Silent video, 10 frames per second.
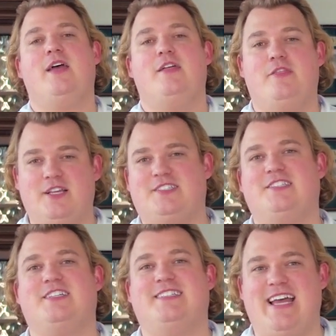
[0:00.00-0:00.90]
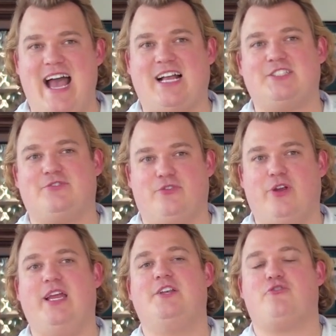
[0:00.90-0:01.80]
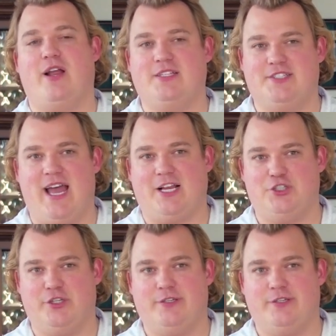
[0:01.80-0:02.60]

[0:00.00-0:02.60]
This is a tax-free transaction.